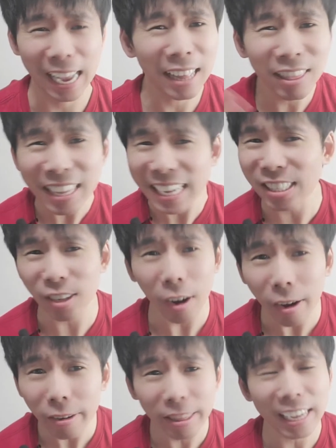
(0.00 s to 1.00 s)
And these
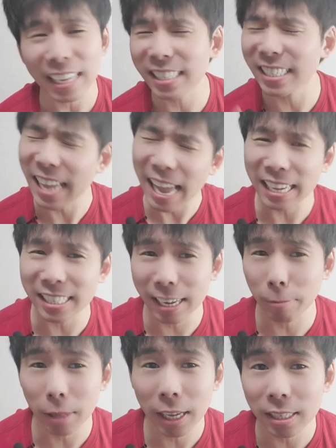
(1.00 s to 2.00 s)
are the exact
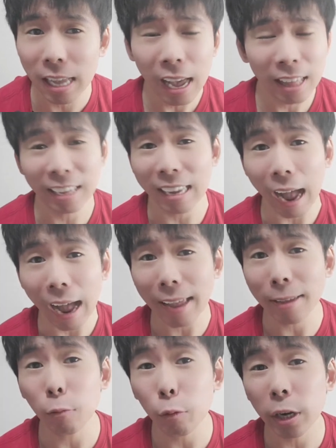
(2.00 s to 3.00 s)
same things that
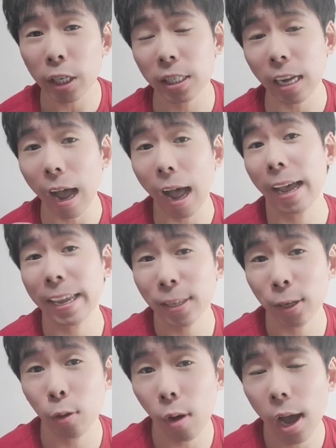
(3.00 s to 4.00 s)
I wish I
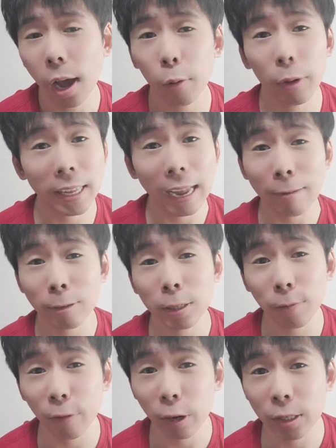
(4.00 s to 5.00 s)
knew when I was
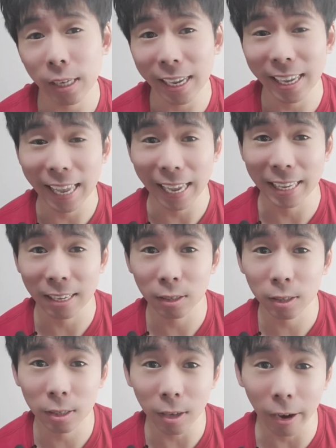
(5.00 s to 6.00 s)
first getting
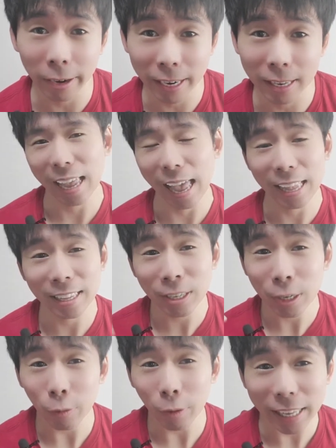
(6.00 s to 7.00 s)
started. And
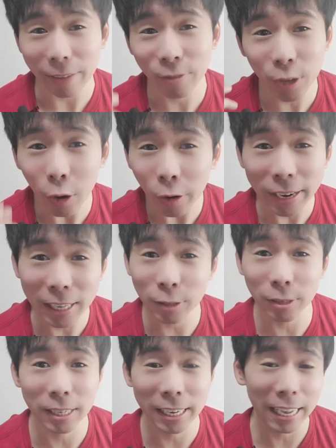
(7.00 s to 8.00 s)
you know what? If you're
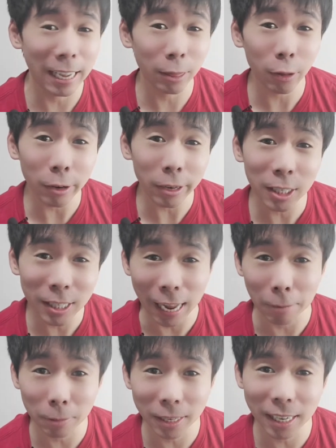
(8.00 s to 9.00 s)
interested in learning
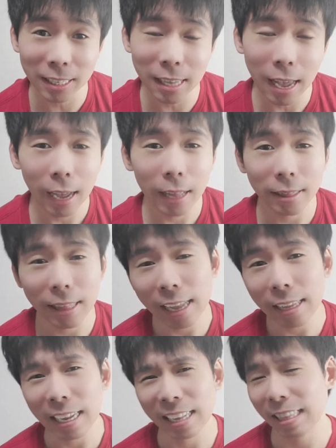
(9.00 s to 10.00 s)
Japanese,
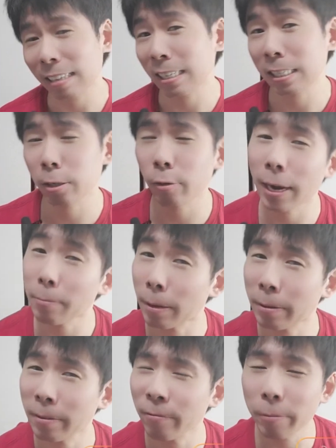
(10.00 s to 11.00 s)
then hit that subscribe
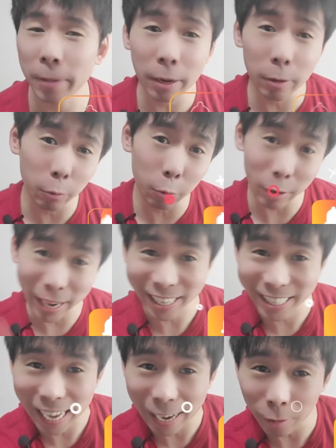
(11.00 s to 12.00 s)
button for me
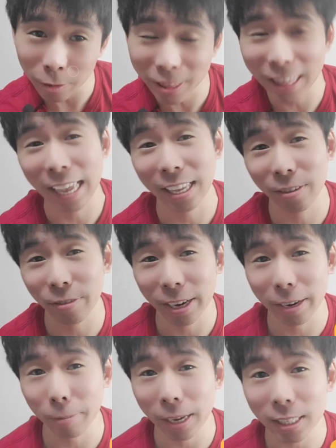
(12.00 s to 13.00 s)
right now. Thank you
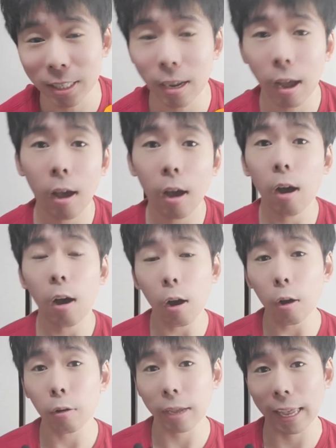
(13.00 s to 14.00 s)
very much.
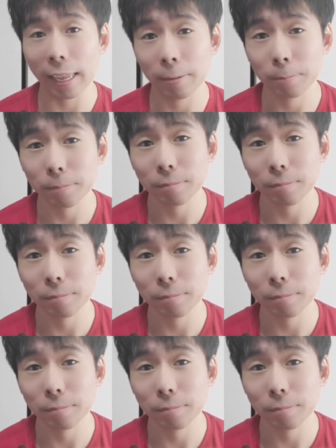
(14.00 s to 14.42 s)
Okay.